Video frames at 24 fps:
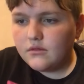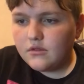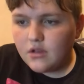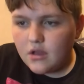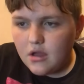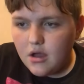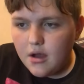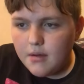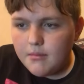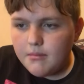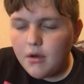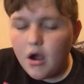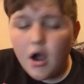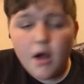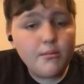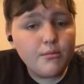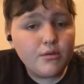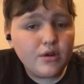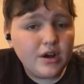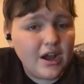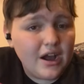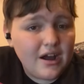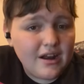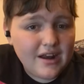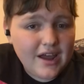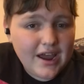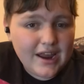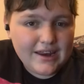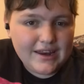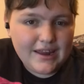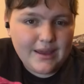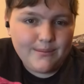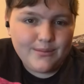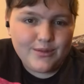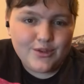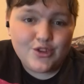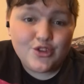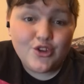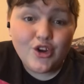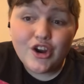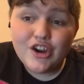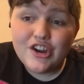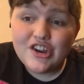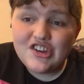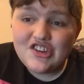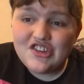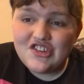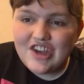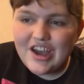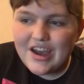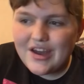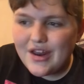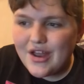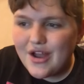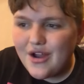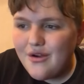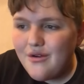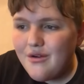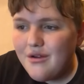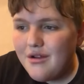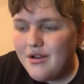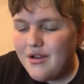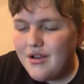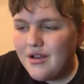Umbreon, I named Dark Shadow.